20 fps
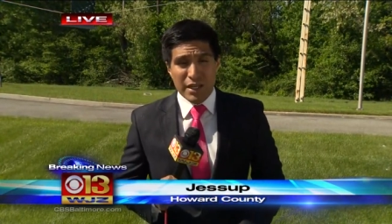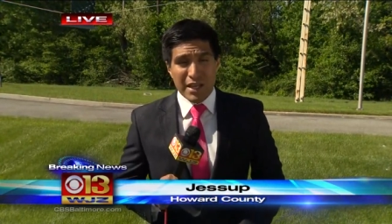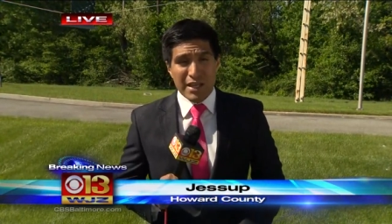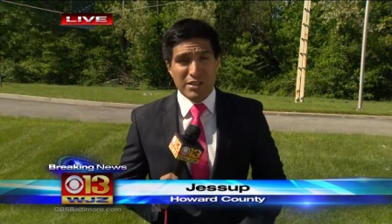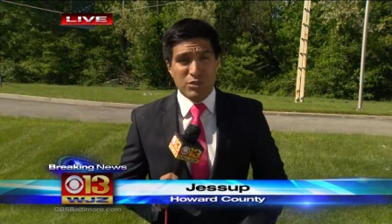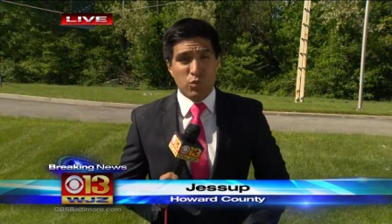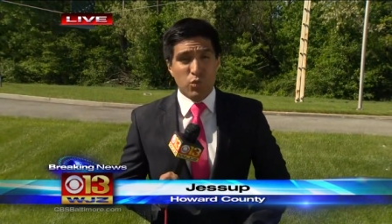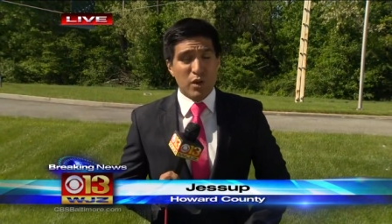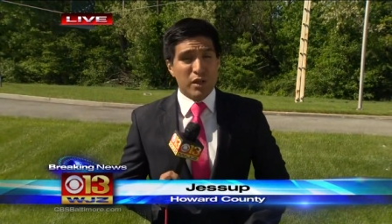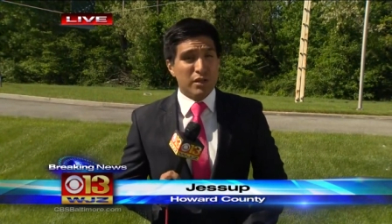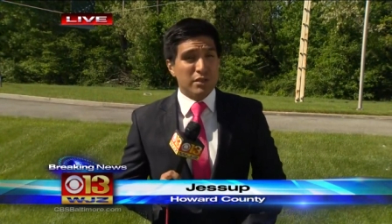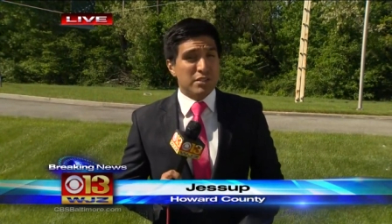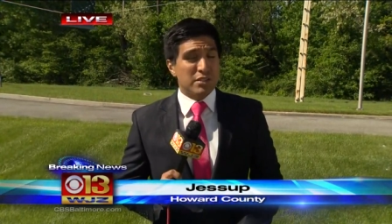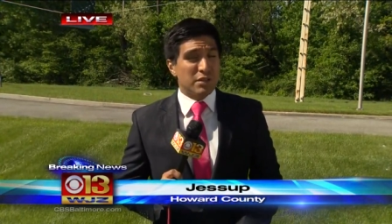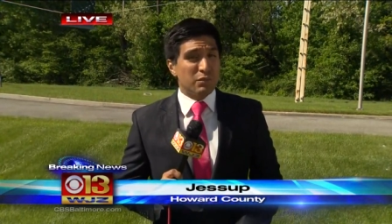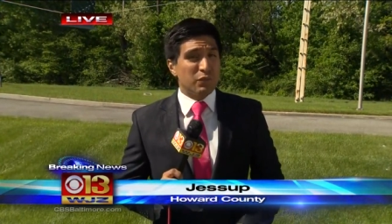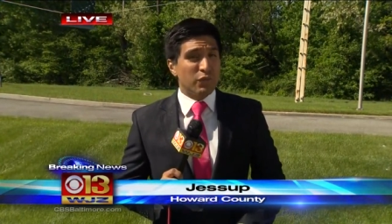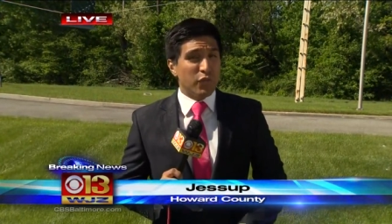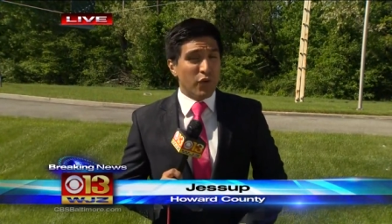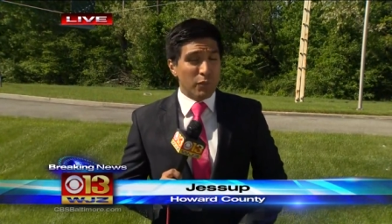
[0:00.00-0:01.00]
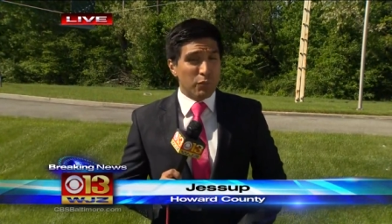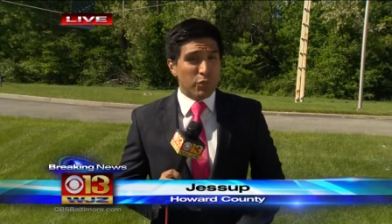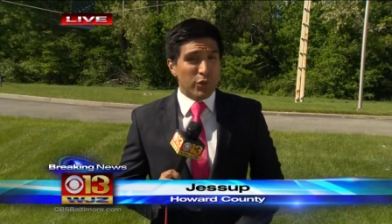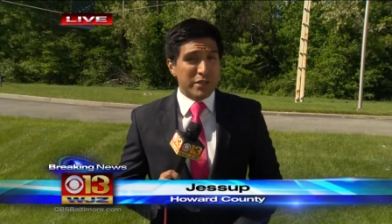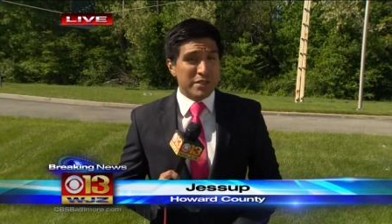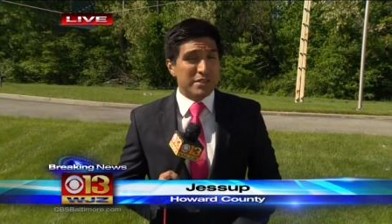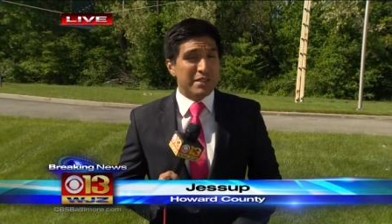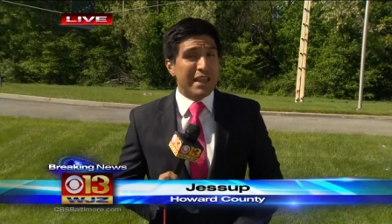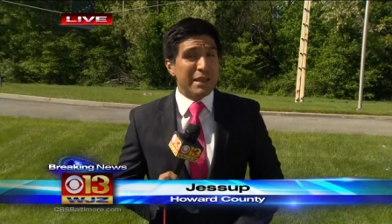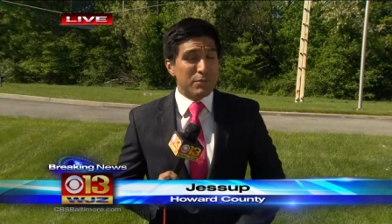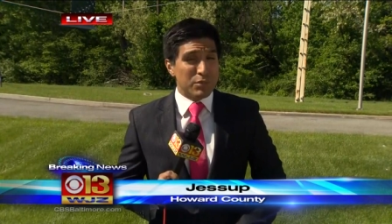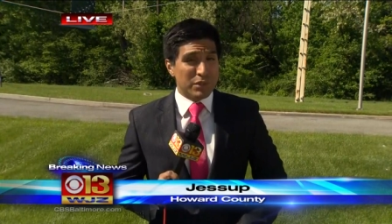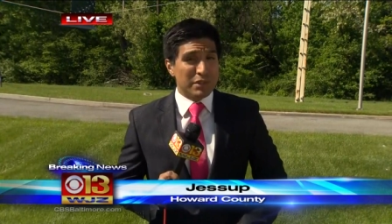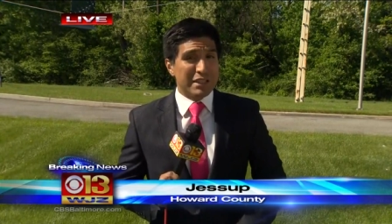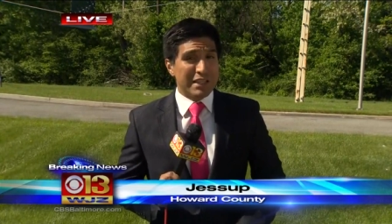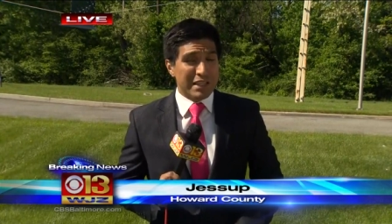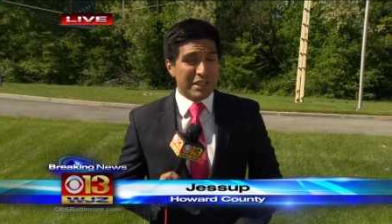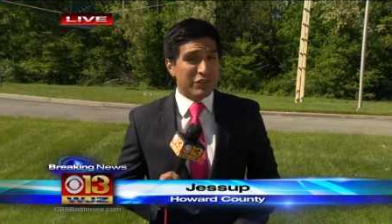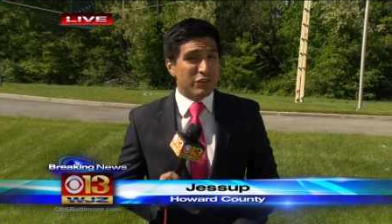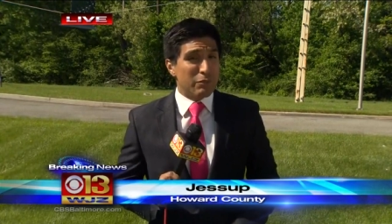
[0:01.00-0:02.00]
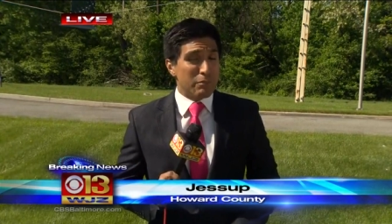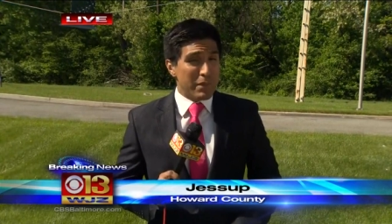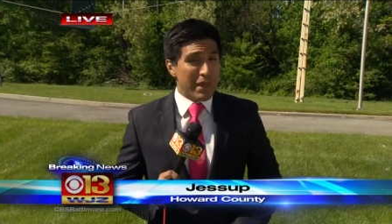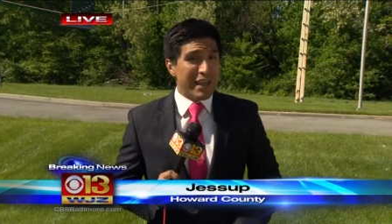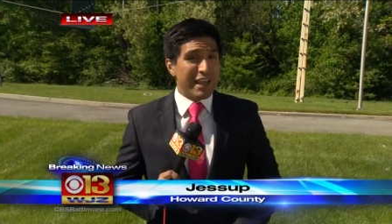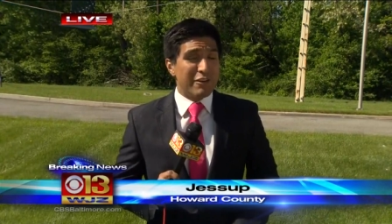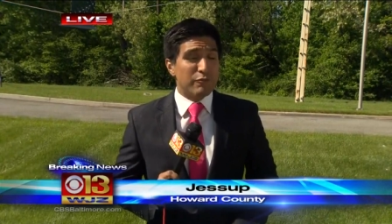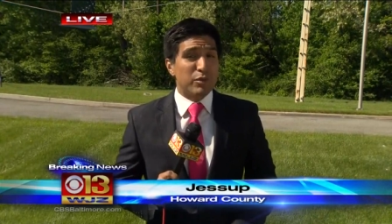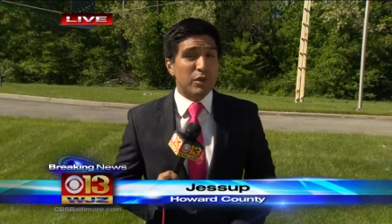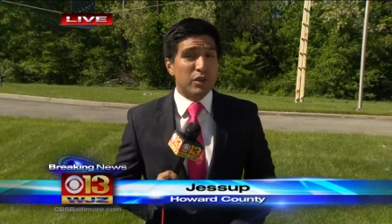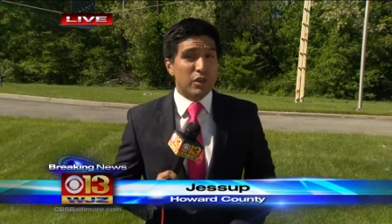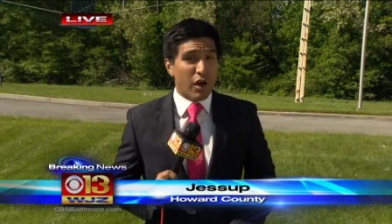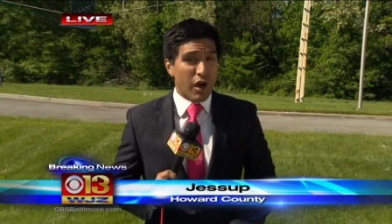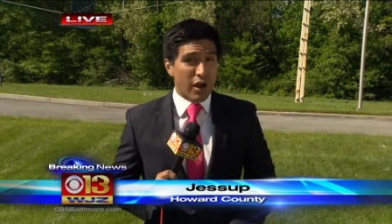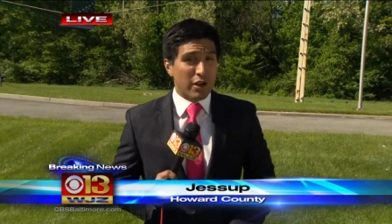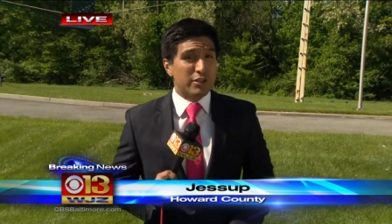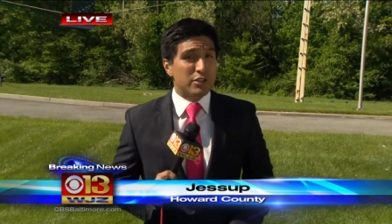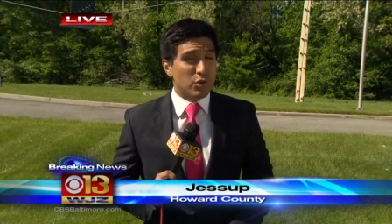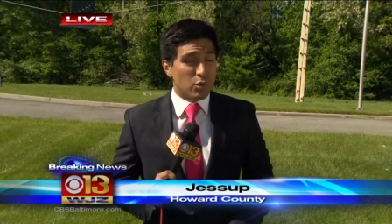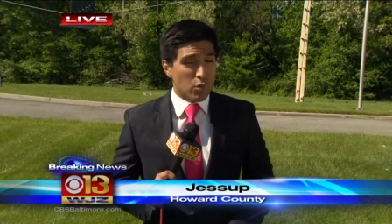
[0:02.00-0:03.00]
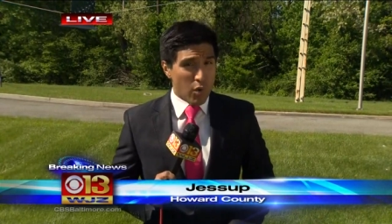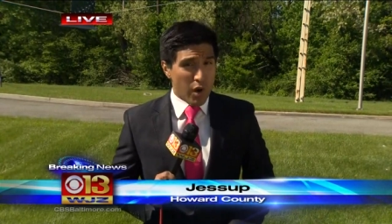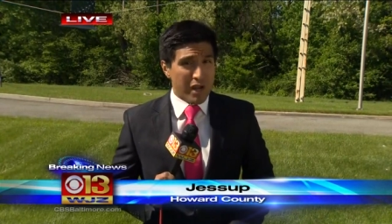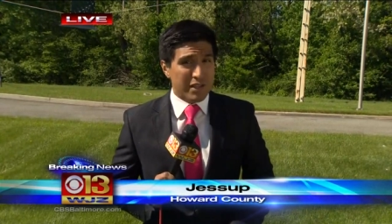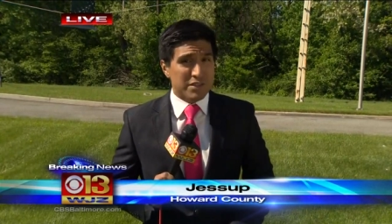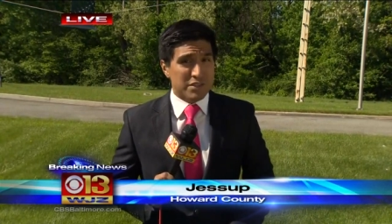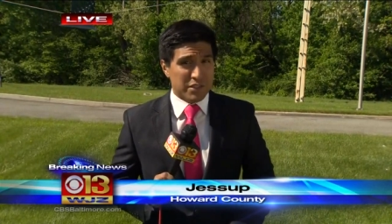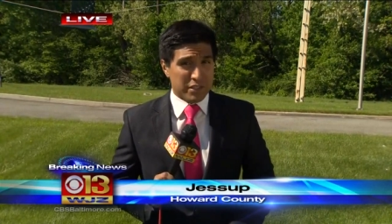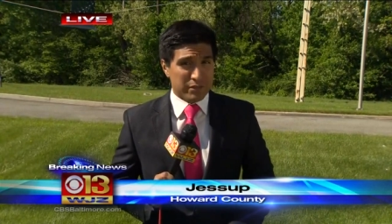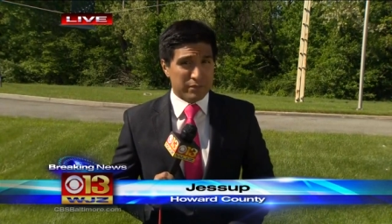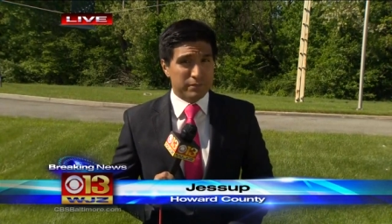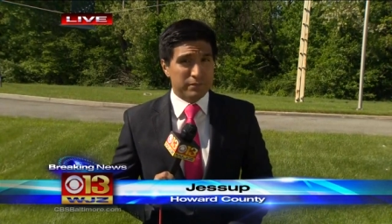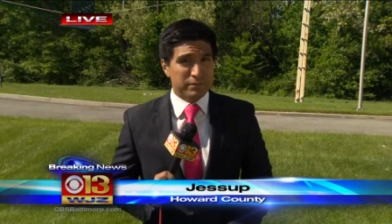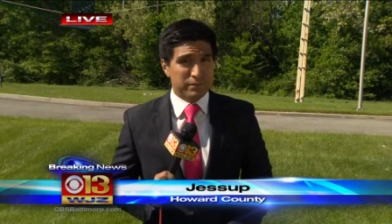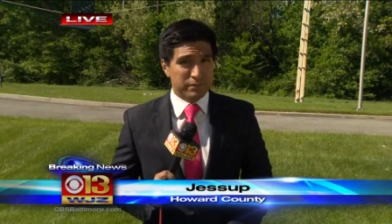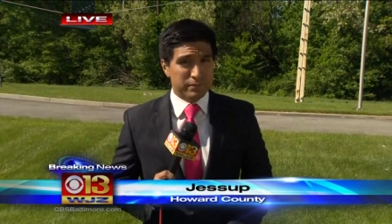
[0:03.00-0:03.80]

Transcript: as well as some footprints they believe may have belonged to Watson.